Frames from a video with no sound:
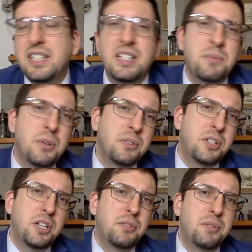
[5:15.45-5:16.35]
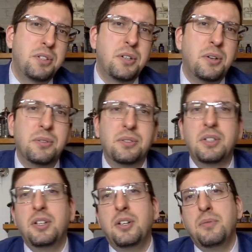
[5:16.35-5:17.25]
and it won't cut through the cold.
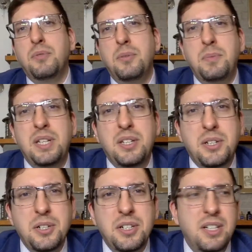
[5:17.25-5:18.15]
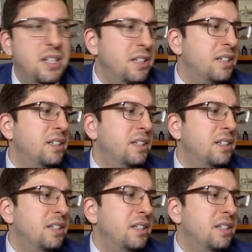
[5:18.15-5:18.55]
Would be good.